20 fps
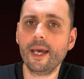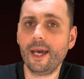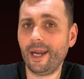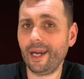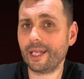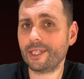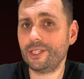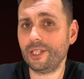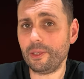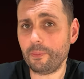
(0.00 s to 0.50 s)

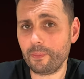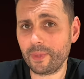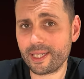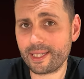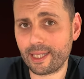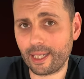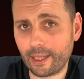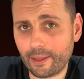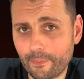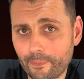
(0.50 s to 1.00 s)
are actually
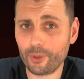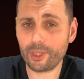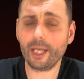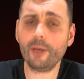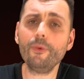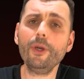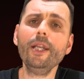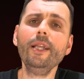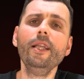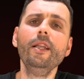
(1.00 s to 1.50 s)
missing. We're
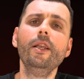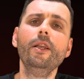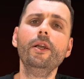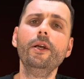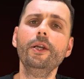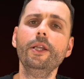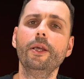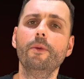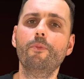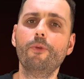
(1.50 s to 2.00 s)
not really
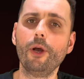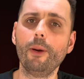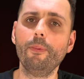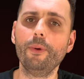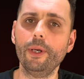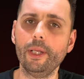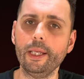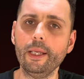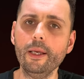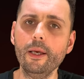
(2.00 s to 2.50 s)
learning
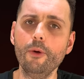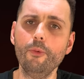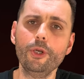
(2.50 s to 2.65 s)
properly.